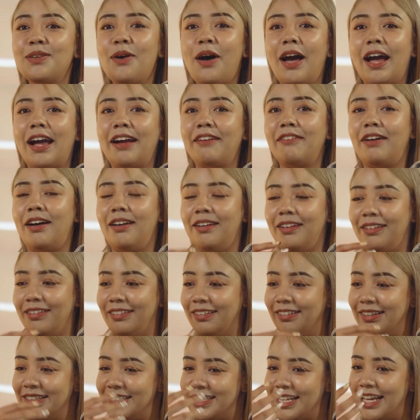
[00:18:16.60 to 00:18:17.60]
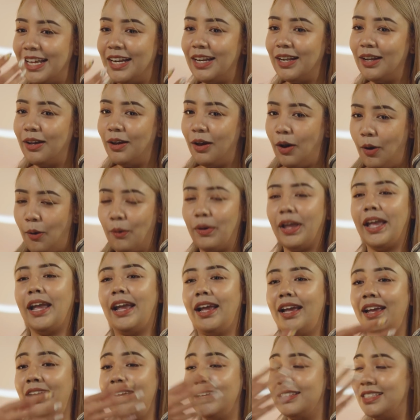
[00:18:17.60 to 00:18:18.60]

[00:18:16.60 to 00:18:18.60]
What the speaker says: I said, okay,